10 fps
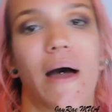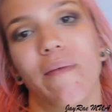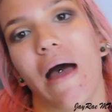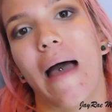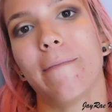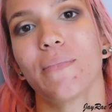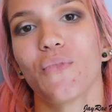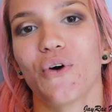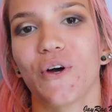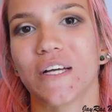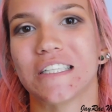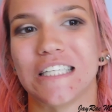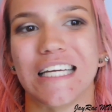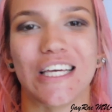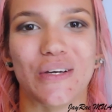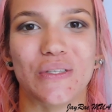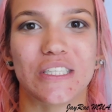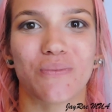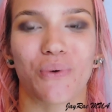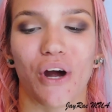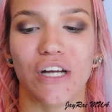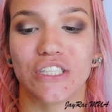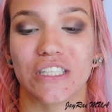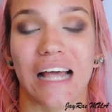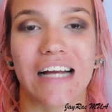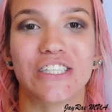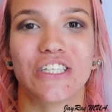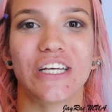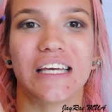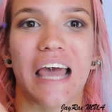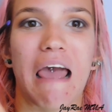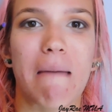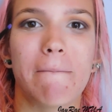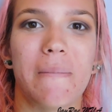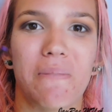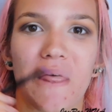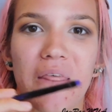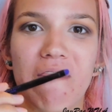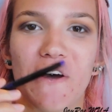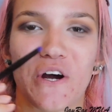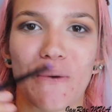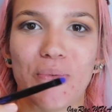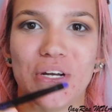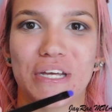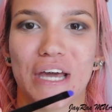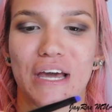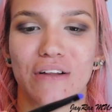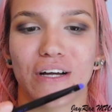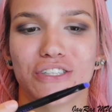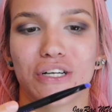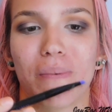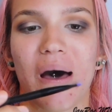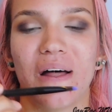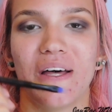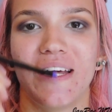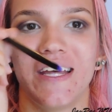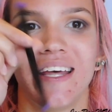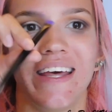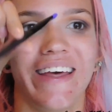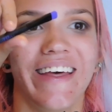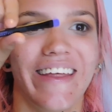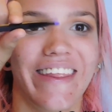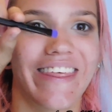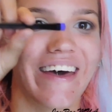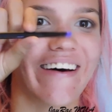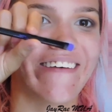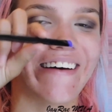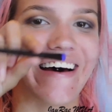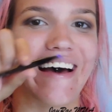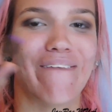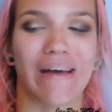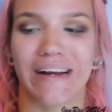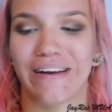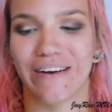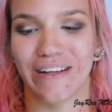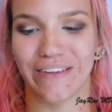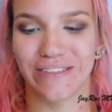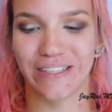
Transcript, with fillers: And I'm going to use the brush. This actually came in the Urban Decay Electric palette, so I'm actually going to use